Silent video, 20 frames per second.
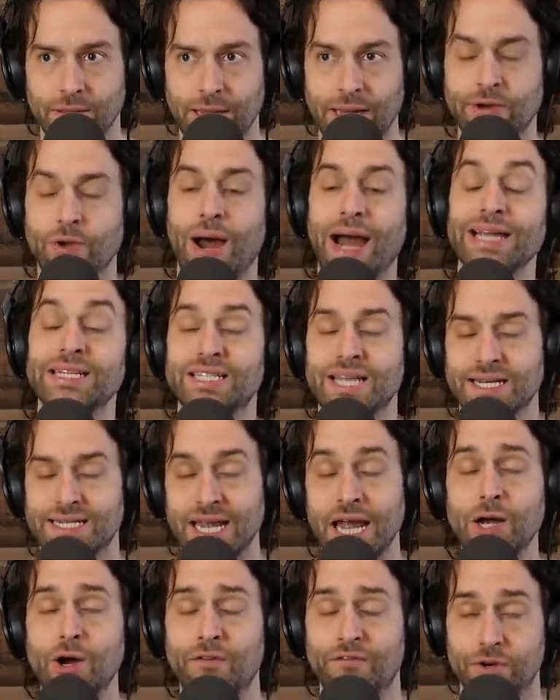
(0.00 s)
I said,
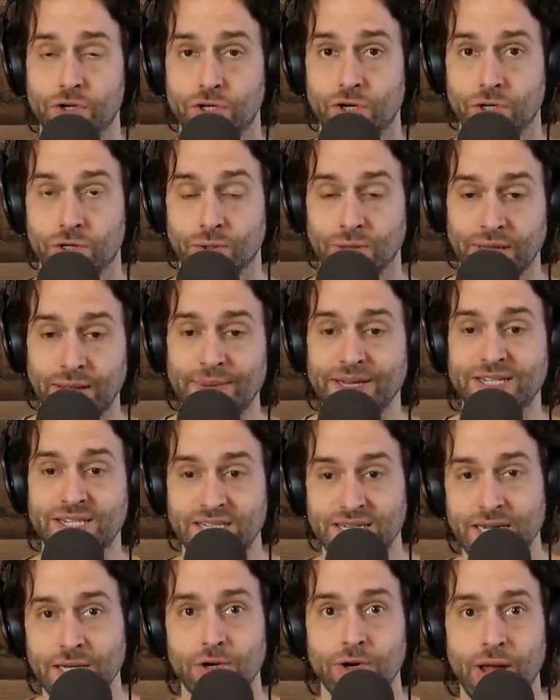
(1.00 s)
"Take off your shirt, dude. Let me
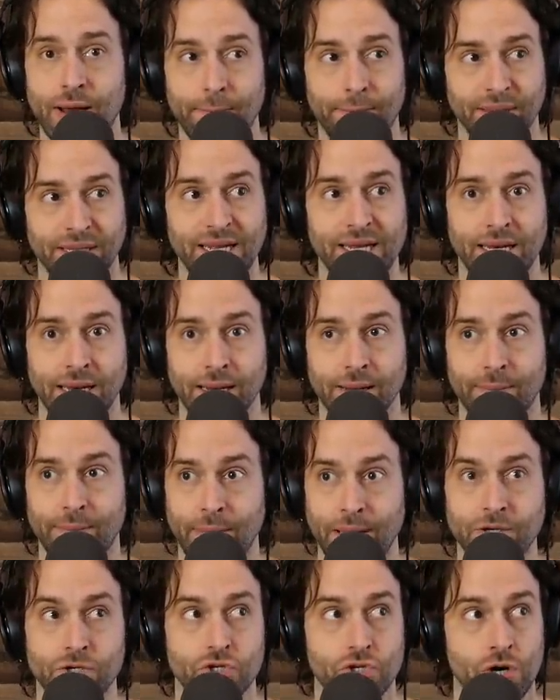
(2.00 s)
see you're not bleeding.
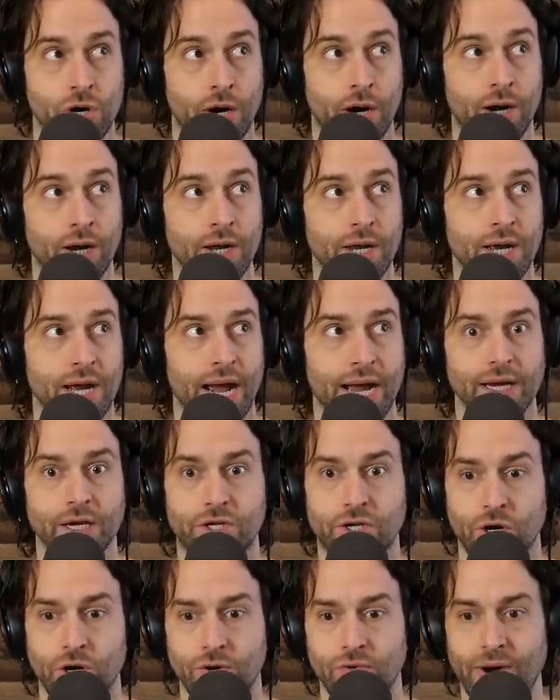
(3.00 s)
Make sure." And he
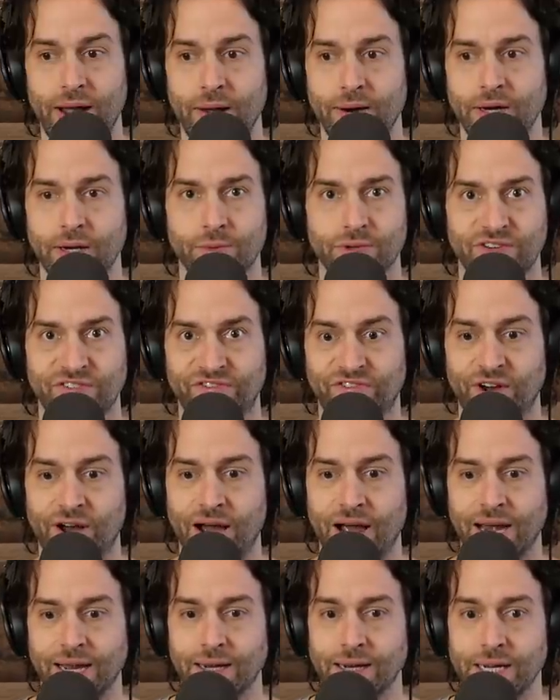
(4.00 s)
turned around, and he was
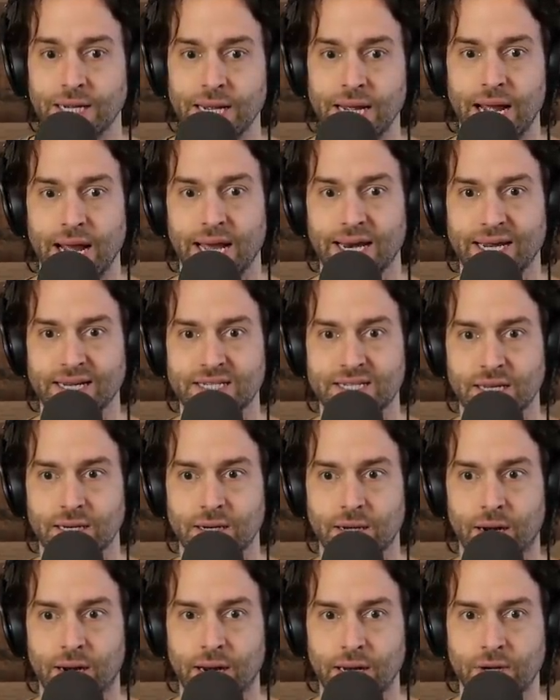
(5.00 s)
fine. And I said,
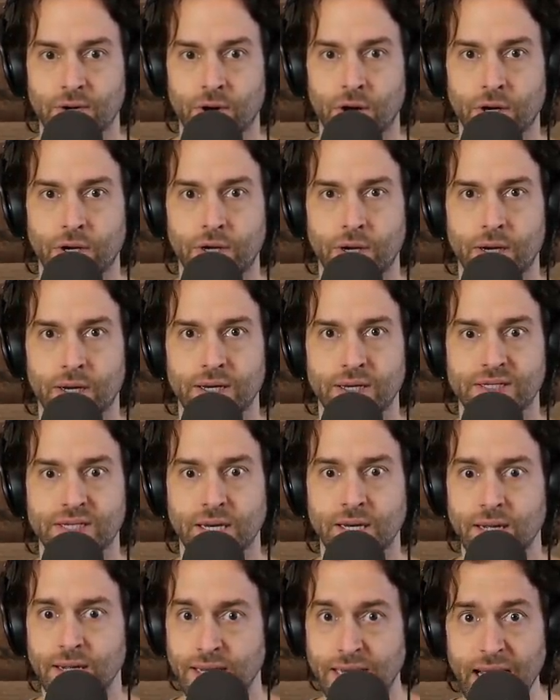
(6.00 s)
"All right, you're all good." And he
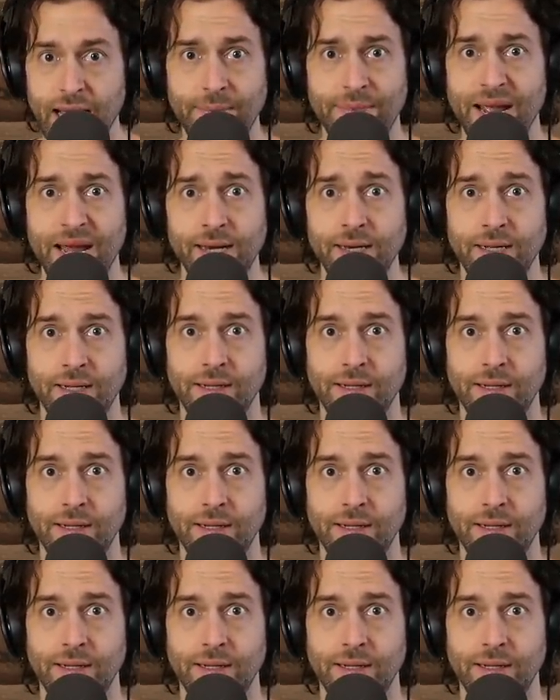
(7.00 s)
said, "Yeah, man."